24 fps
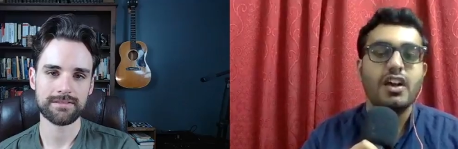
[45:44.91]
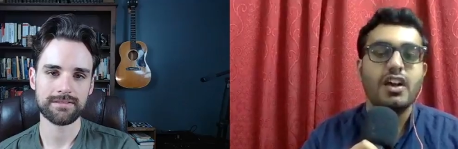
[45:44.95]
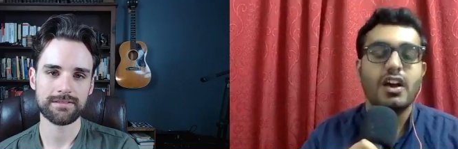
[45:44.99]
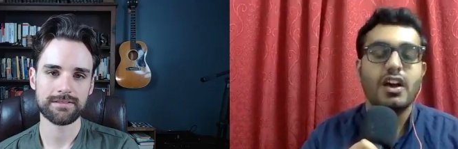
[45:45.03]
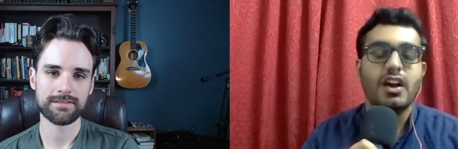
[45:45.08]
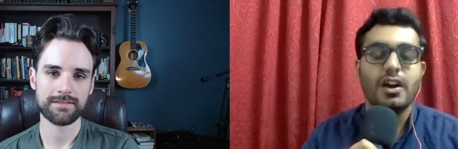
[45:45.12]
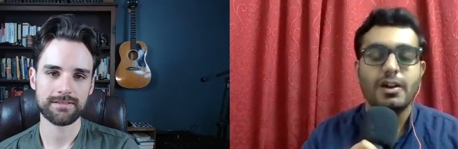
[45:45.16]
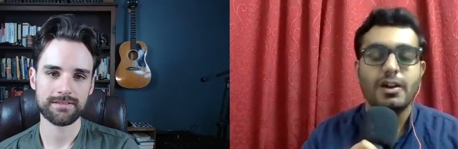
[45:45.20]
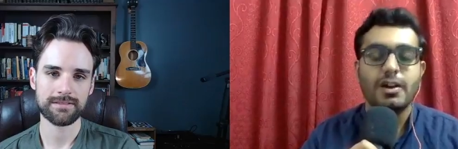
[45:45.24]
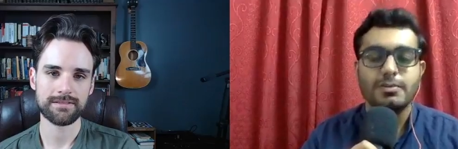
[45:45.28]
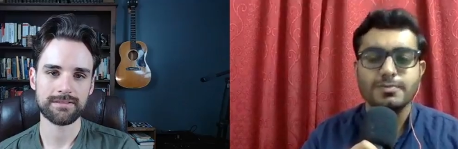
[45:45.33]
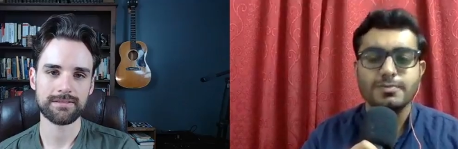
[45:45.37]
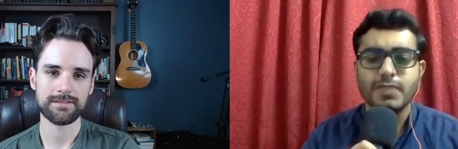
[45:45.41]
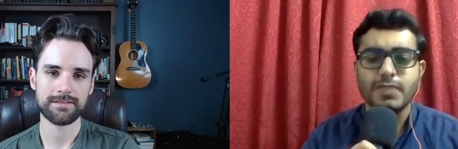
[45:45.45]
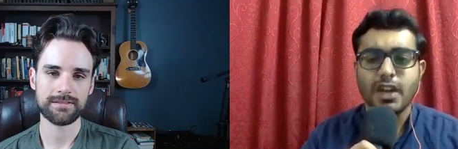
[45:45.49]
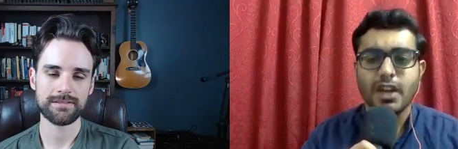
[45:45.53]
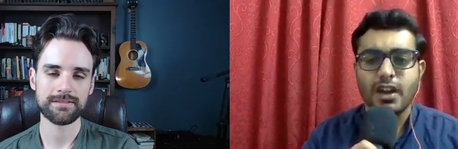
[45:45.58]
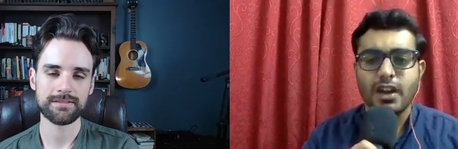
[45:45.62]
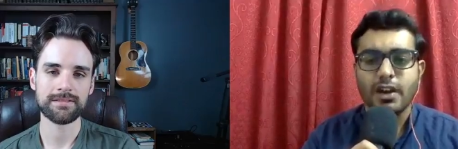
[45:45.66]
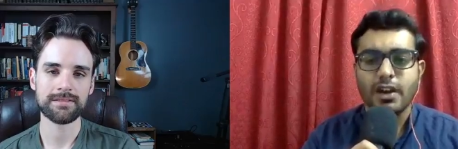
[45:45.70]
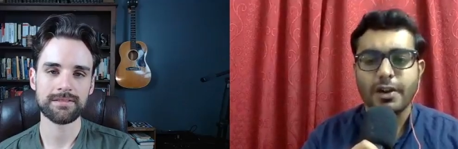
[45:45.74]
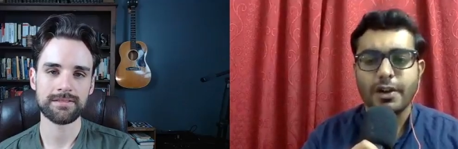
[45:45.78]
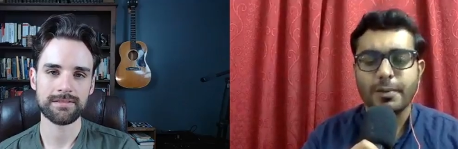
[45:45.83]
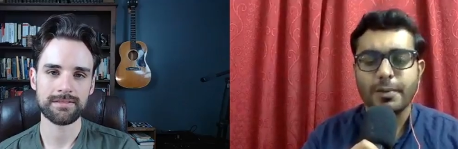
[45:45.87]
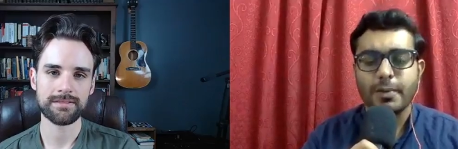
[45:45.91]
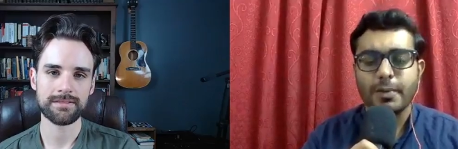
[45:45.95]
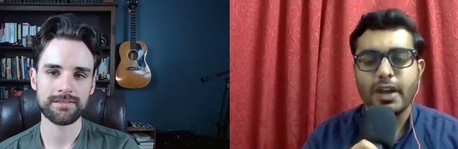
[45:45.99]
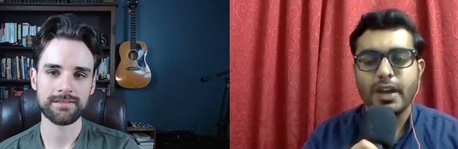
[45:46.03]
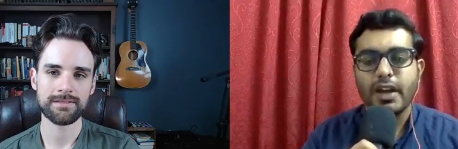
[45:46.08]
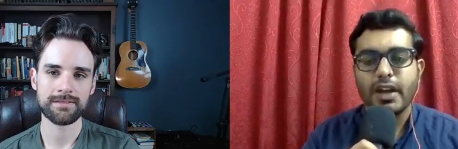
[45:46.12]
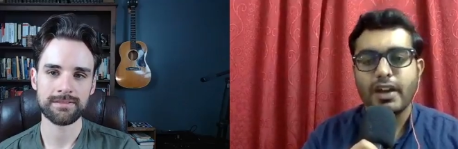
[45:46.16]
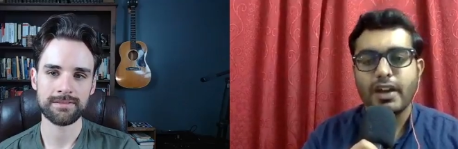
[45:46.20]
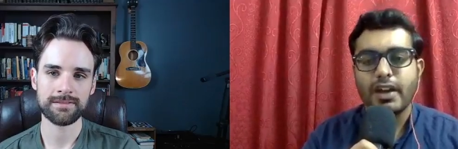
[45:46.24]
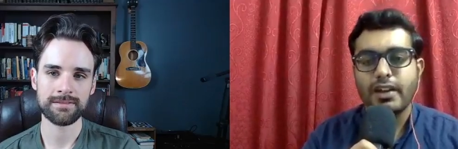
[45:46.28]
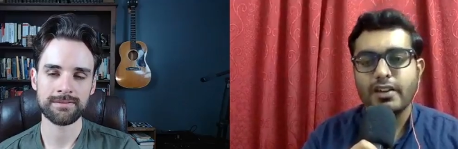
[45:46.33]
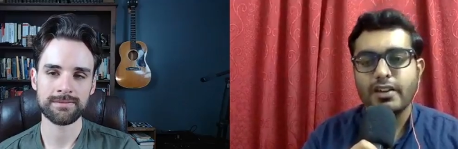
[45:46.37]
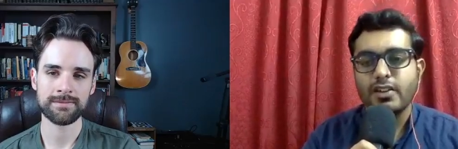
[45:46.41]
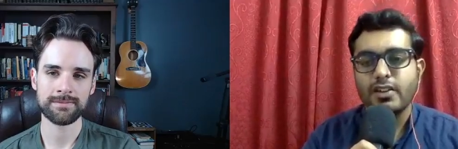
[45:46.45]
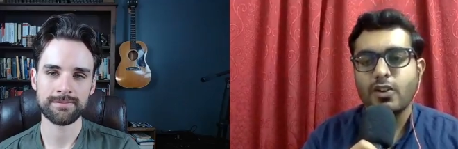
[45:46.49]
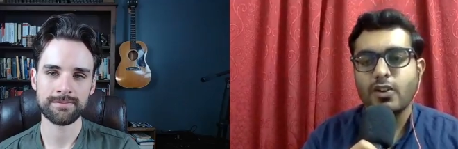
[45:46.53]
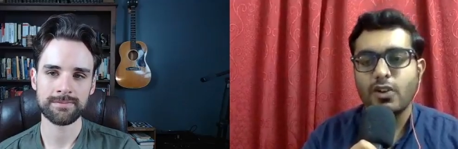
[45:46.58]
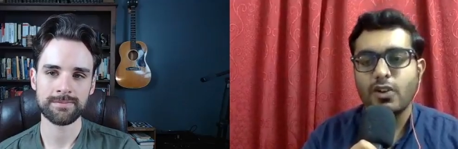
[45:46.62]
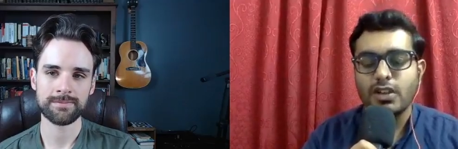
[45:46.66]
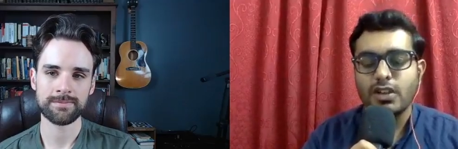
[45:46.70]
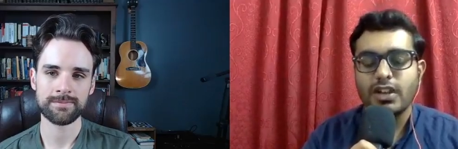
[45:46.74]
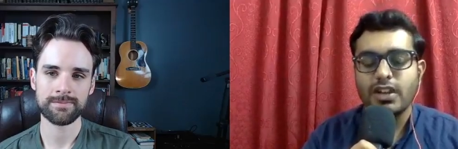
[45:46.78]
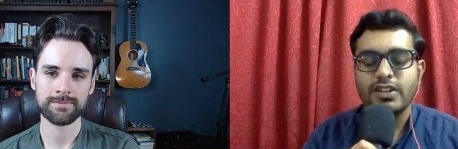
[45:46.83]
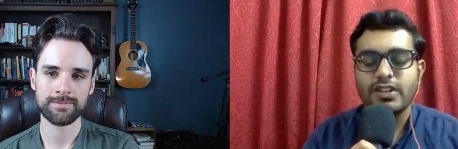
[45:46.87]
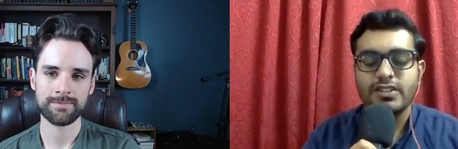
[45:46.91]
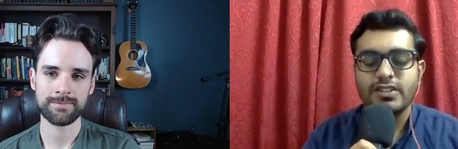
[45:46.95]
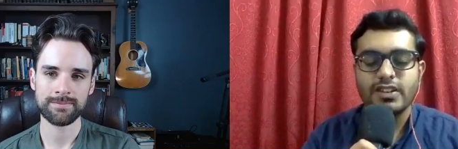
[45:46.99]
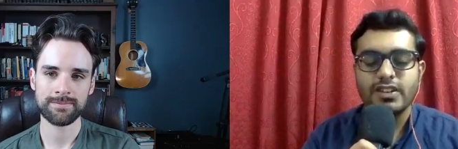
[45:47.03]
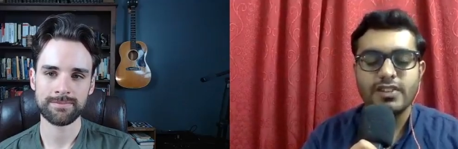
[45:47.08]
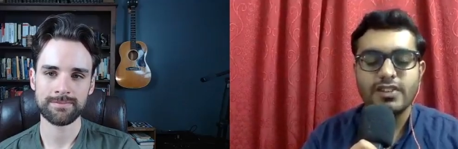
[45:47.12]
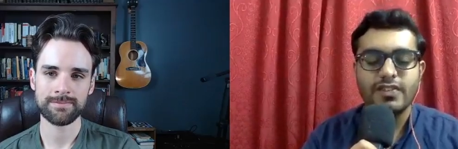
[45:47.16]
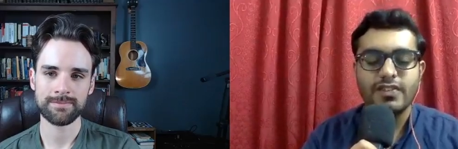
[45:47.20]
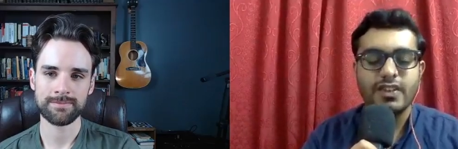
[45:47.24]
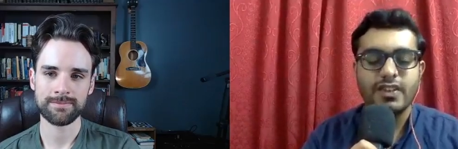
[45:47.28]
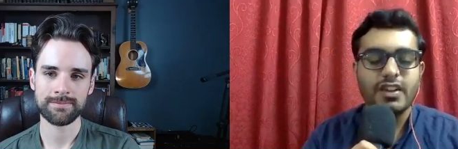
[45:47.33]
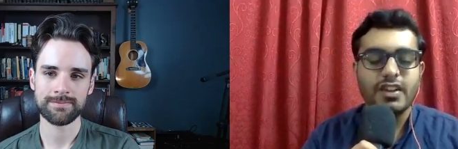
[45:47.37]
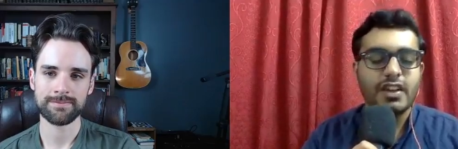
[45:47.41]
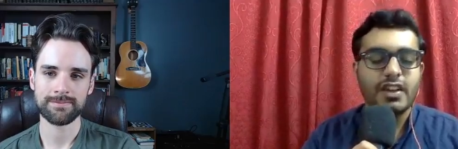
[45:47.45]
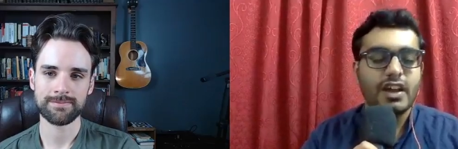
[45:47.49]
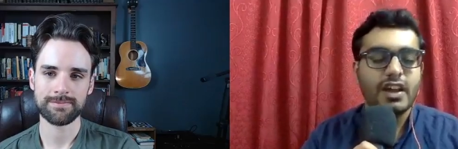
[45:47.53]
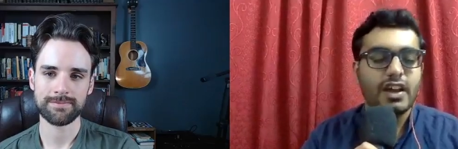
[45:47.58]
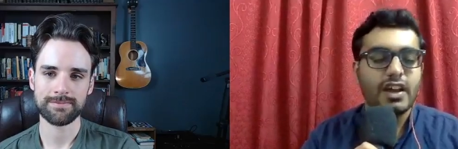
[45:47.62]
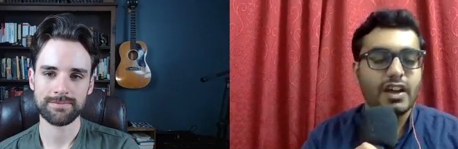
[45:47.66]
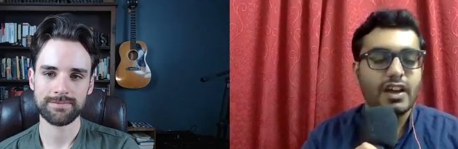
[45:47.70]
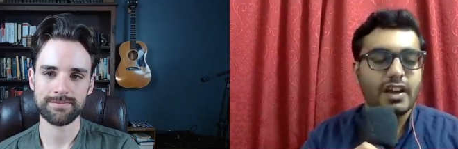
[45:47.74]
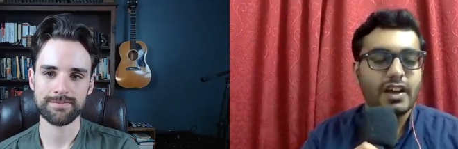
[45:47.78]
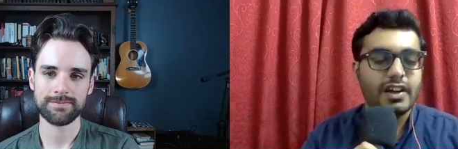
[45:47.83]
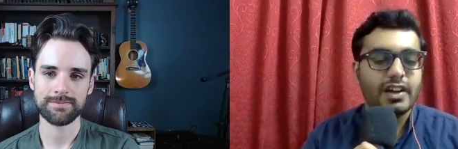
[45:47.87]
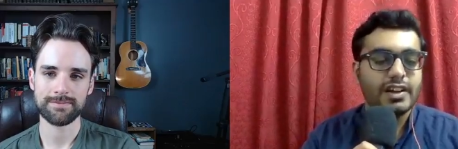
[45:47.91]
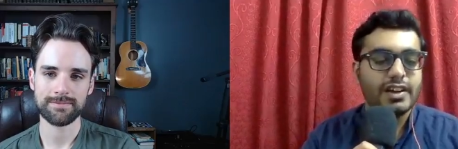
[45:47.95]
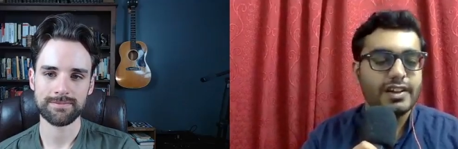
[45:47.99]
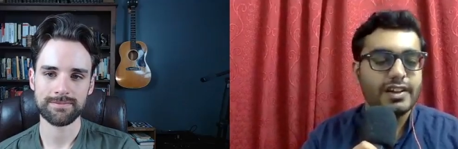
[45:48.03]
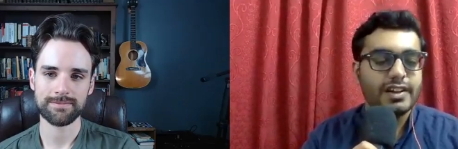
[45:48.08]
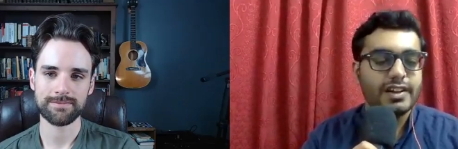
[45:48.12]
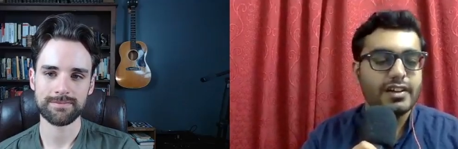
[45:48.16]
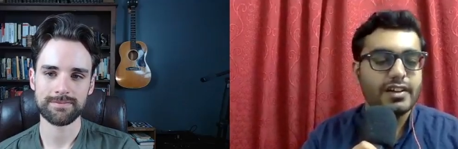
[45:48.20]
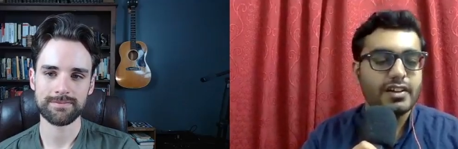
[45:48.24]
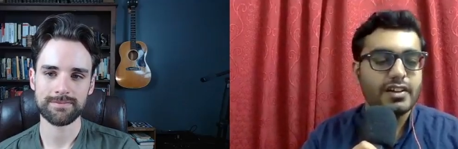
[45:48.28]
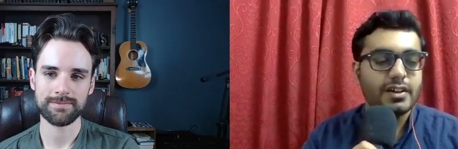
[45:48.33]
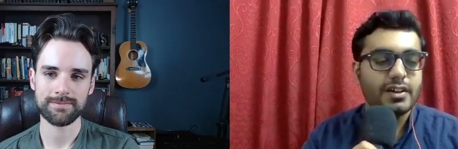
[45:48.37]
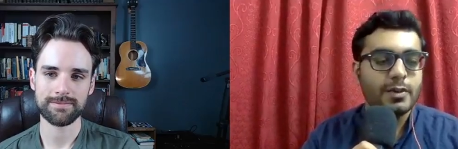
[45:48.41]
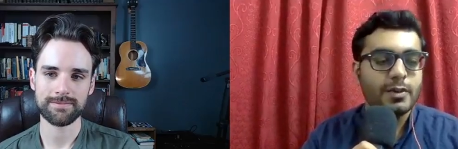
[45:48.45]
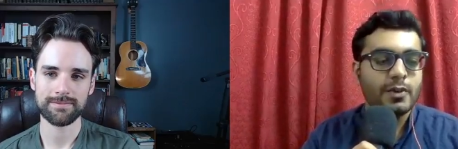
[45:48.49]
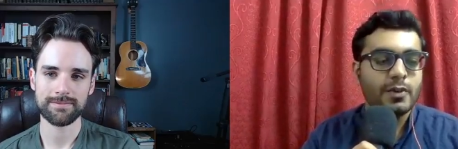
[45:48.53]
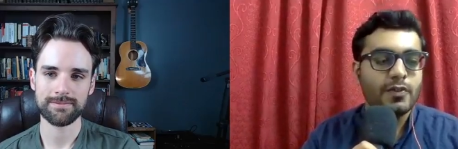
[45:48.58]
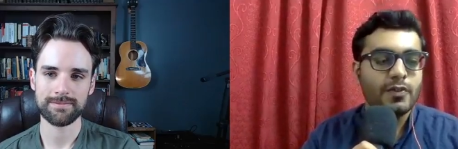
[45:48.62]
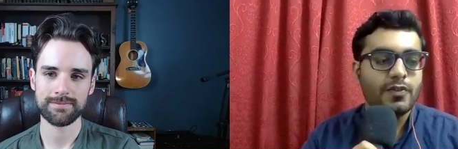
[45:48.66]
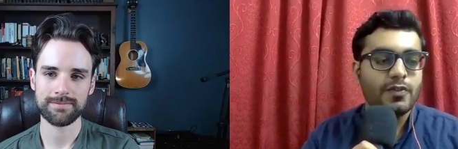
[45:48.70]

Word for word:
Speaker 1: um, um, and all that stuff. And uh,